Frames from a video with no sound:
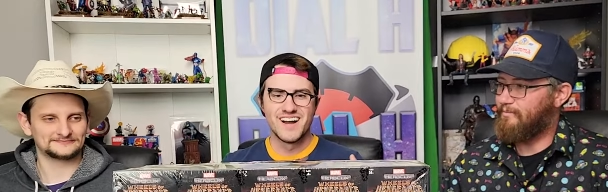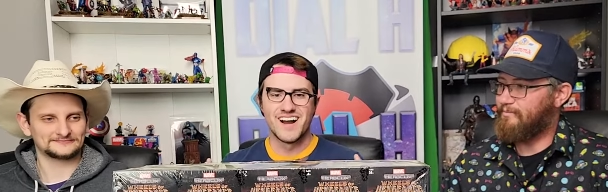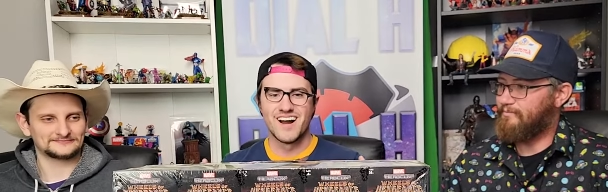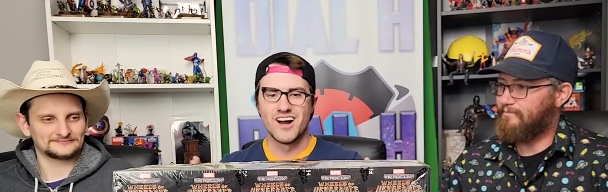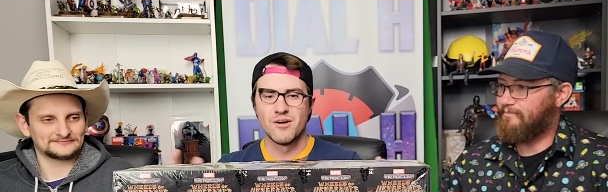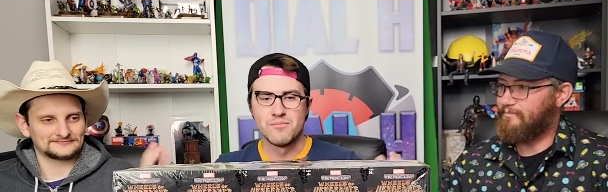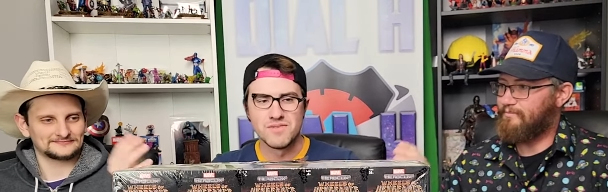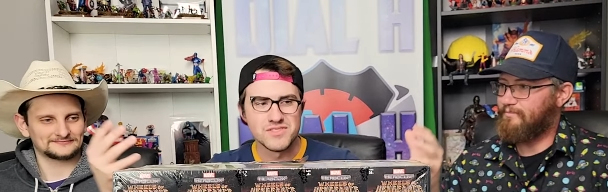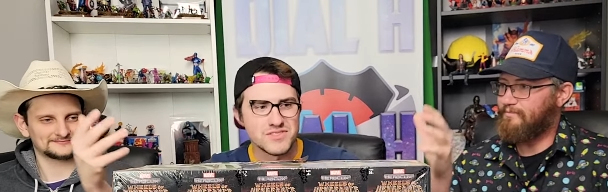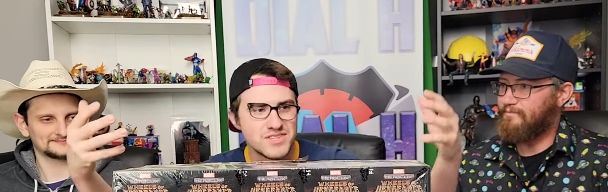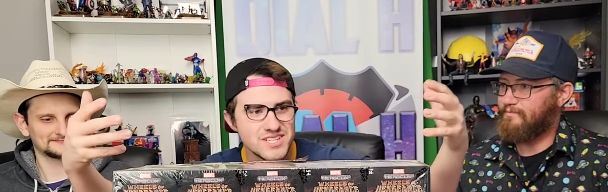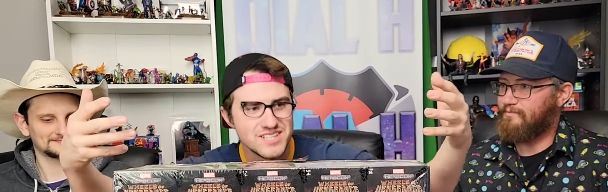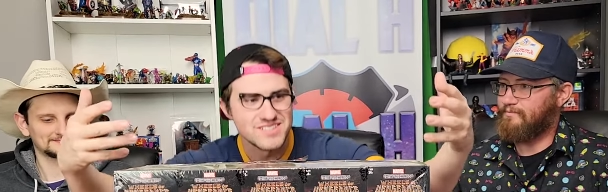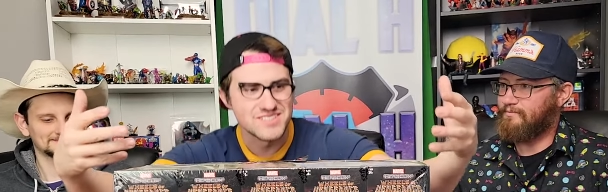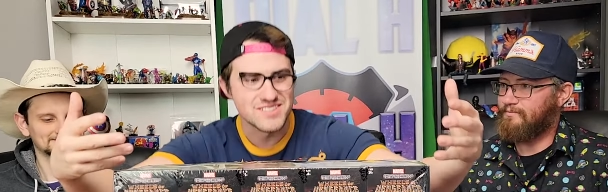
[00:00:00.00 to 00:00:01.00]
Speaker 1: Um,
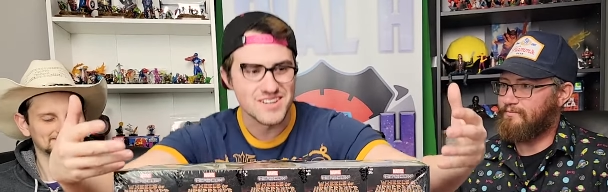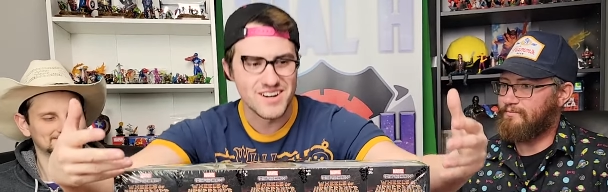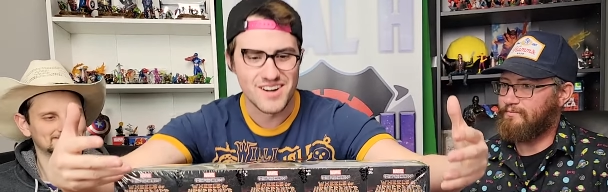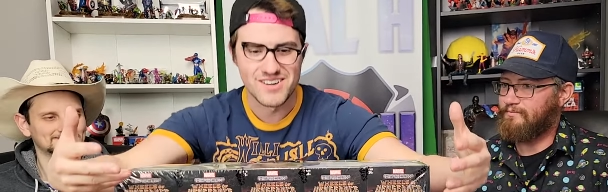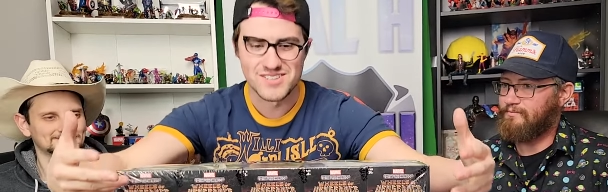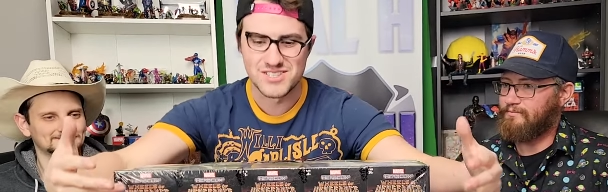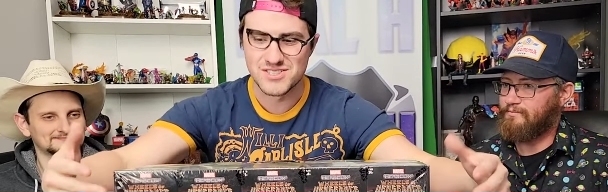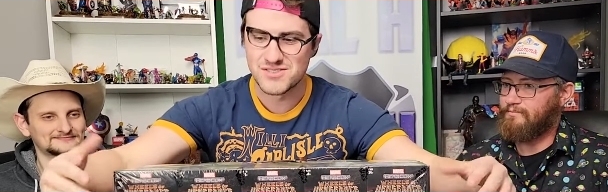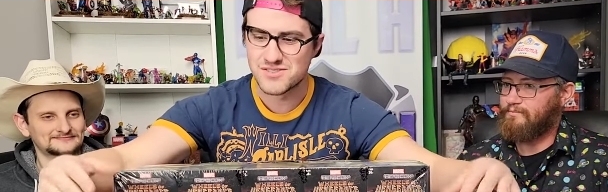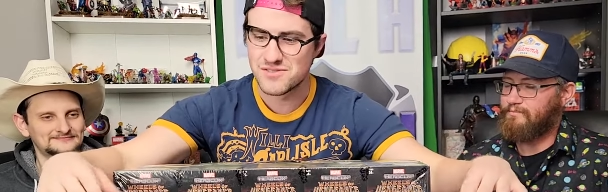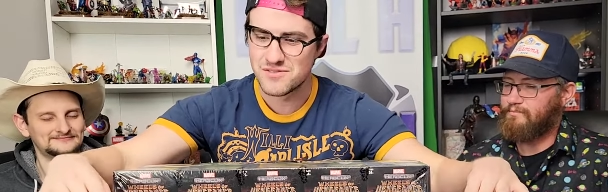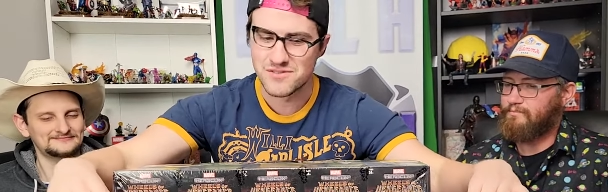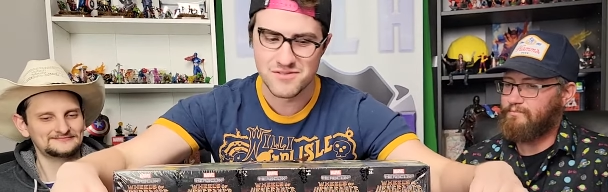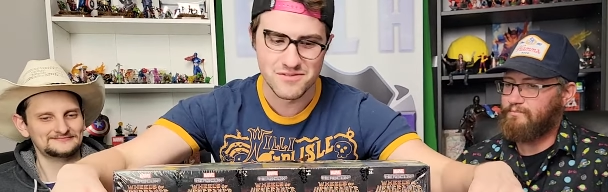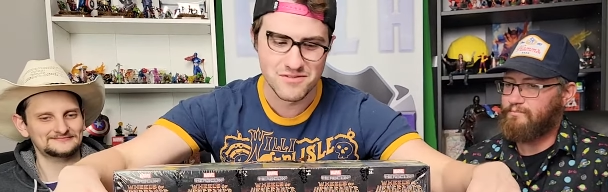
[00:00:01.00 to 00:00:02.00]
these are
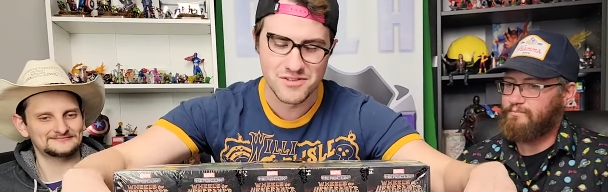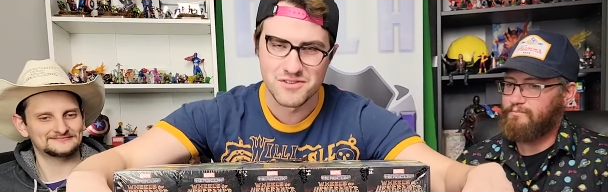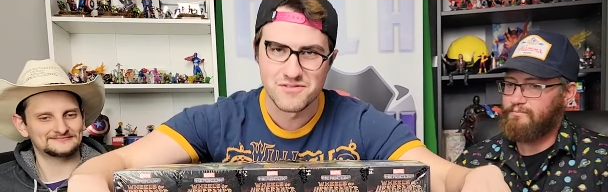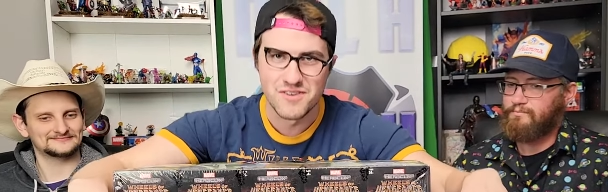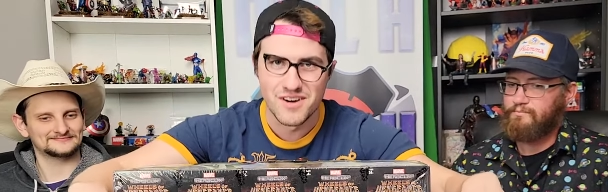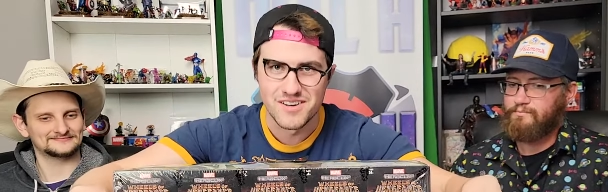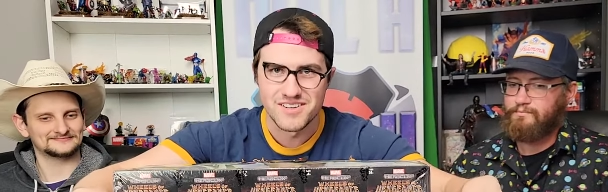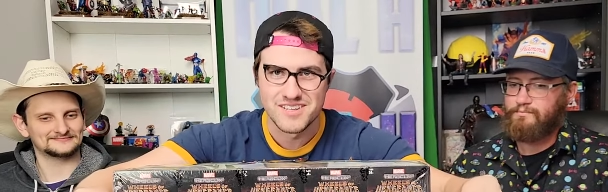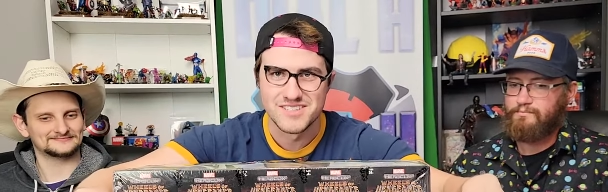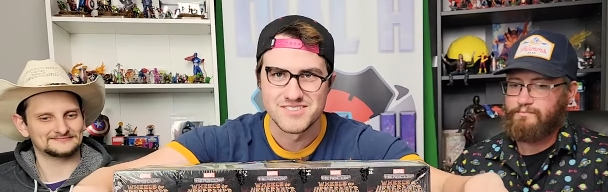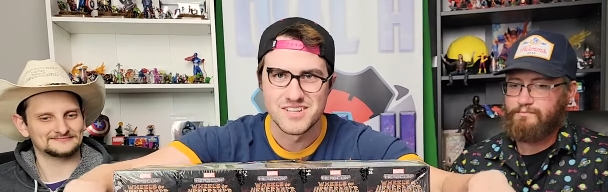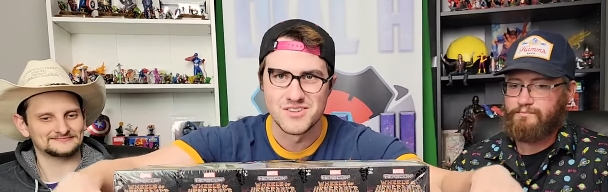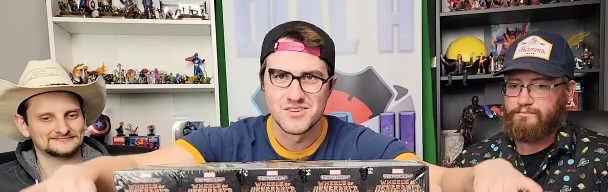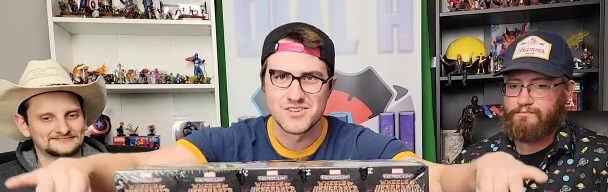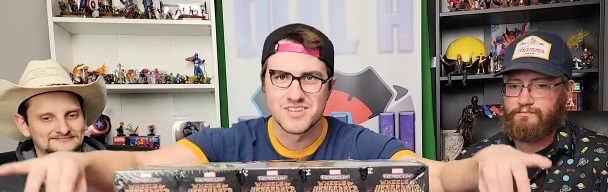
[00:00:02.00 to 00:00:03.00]
just for fun
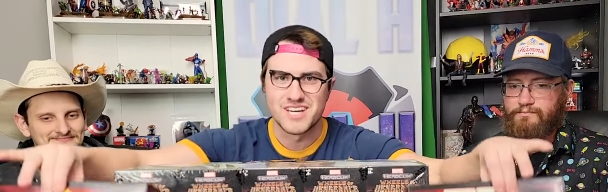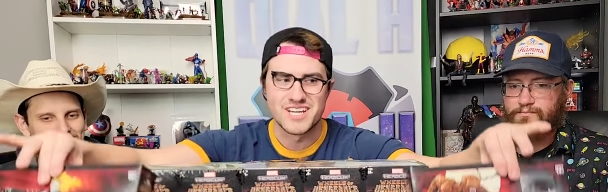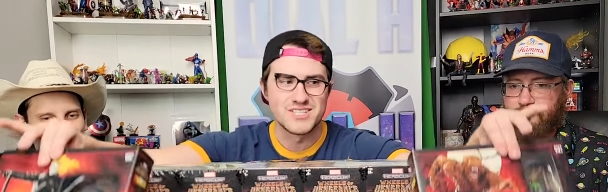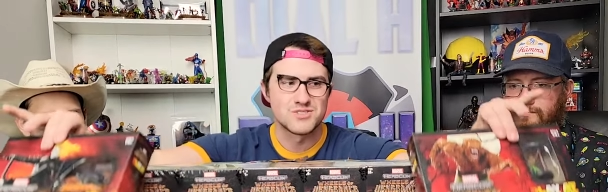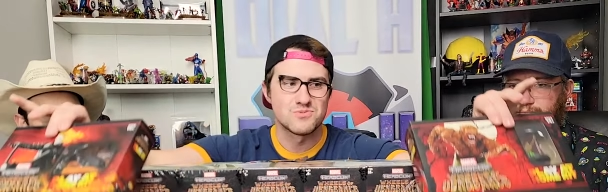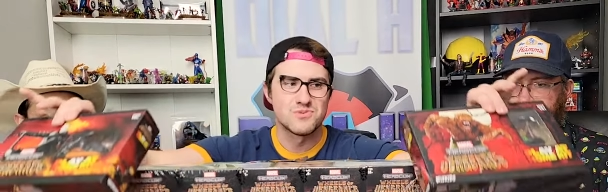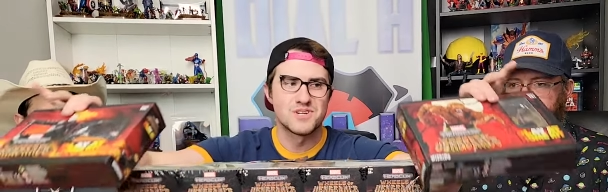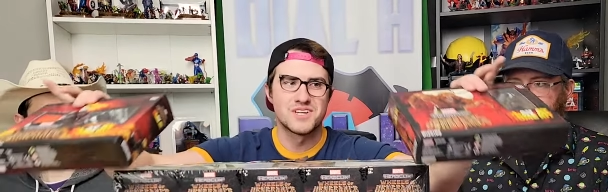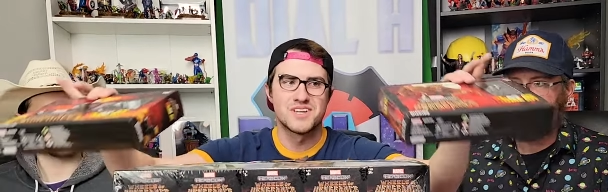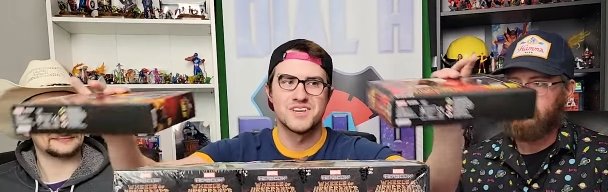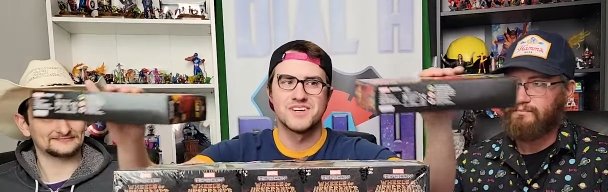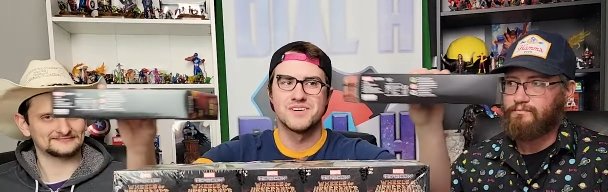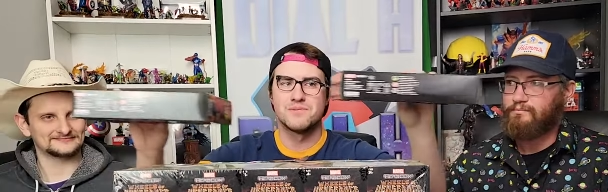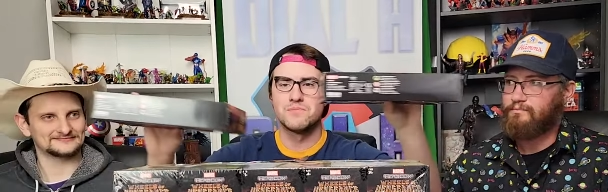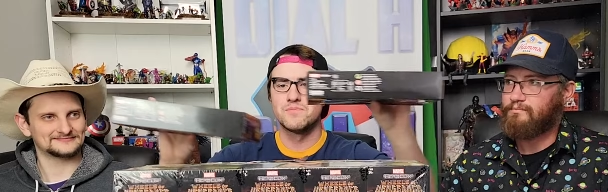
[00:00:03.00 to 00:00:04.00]
because they look nice. We're gonna